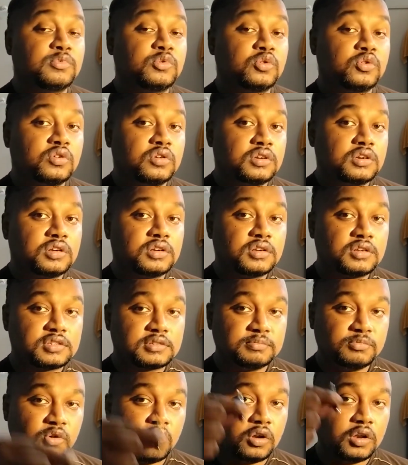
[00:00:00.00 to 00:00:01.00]
more
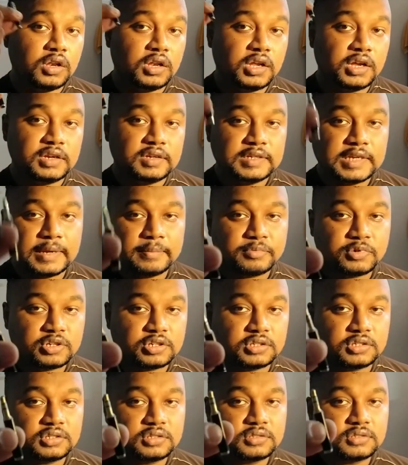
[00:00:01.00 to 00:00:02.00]
small
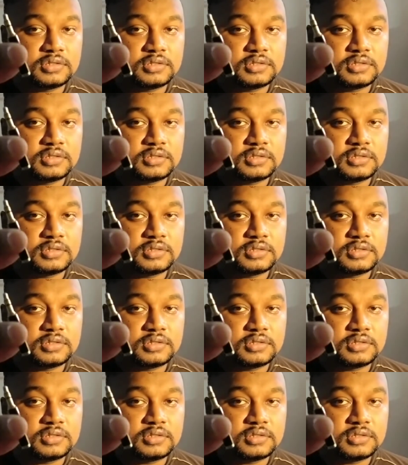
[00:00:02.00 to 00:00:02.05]
adapter.